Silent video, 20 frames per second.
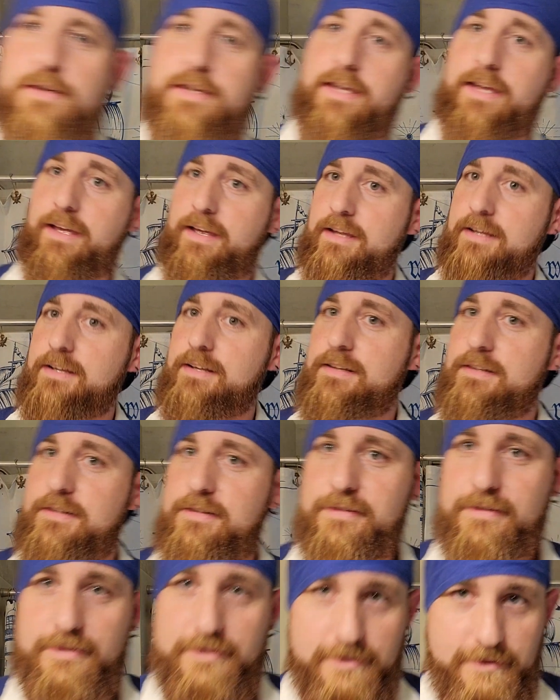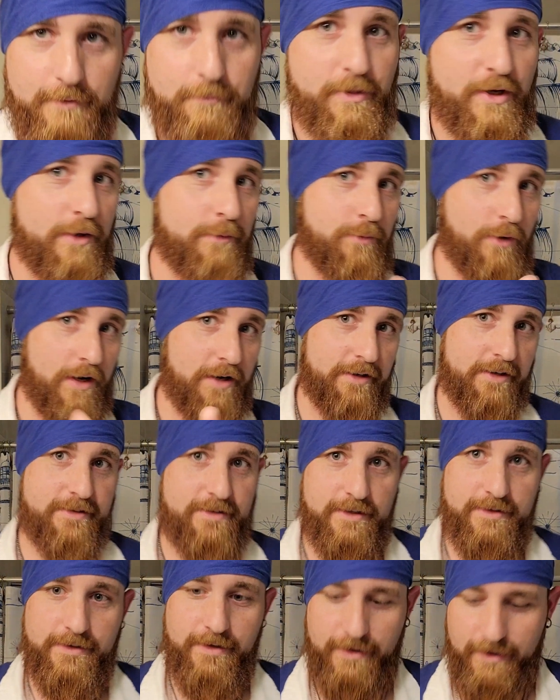Okay, the beard product
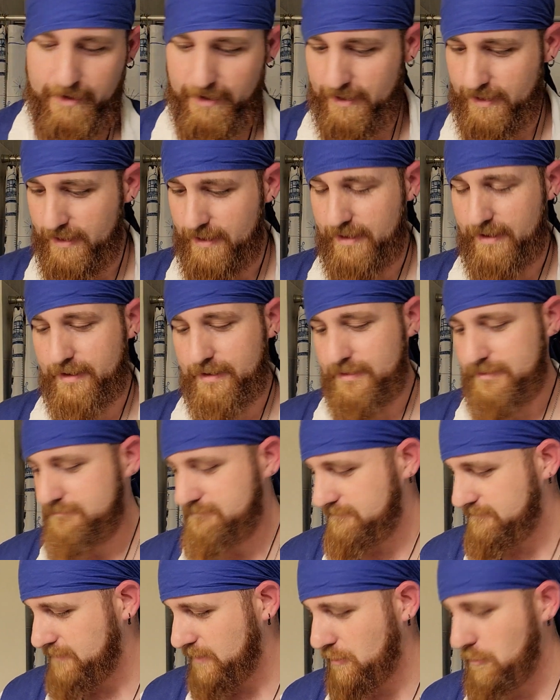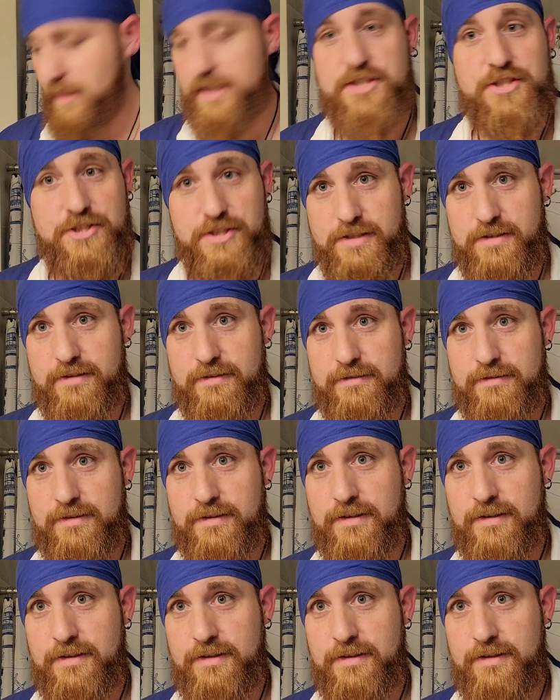in question.